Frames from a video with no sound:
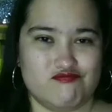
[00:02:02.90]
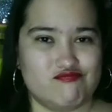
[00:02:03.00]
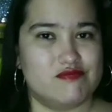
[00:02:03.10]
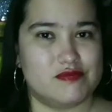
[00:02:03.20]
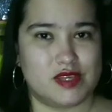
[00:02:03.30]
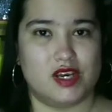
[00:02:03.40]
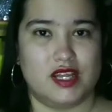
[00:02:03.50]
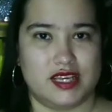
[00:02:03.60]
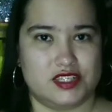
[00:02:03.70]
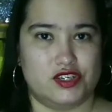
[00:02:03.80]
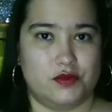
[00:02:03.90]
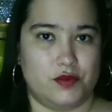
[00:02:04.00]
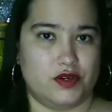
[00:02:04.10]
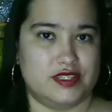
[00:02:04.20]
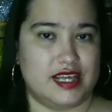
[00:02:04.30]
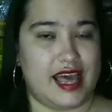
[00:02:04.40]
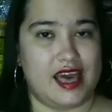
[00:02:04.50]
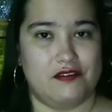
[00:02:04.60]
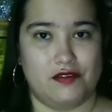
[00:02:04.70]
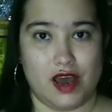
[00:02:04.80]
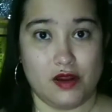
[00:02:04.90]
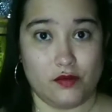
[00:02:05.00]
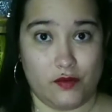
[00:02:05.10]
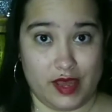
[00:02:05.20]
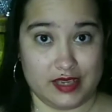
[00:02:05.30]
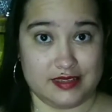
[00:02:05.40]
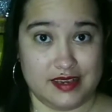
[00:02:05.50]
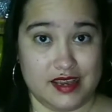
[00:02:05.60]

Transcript: collection of books that I have not read,